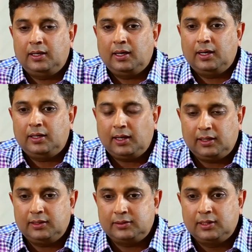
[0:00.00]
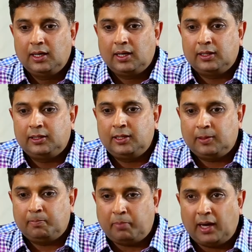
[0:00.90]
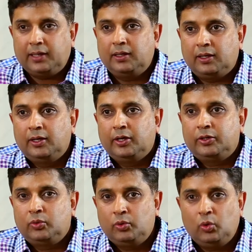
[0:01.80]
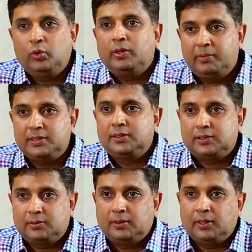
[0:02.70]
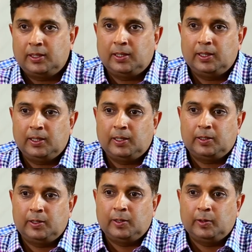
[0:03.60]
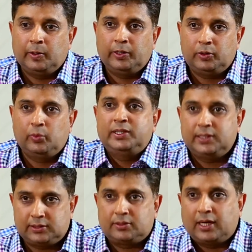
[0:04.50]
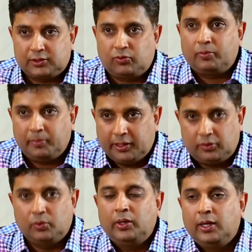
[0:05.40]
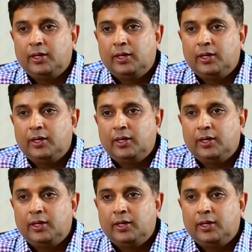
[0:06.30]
entitles the partner to know the business to which it's transforming to.